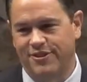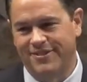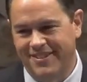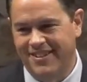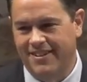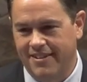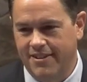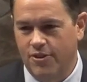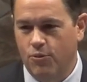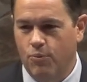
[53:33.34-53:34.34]
which was
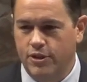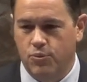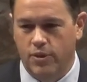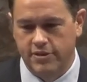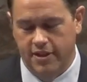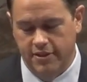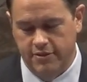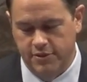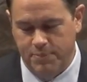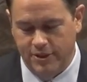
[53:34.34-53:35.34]
a special treat to
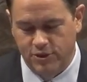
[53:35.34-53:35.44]
watch.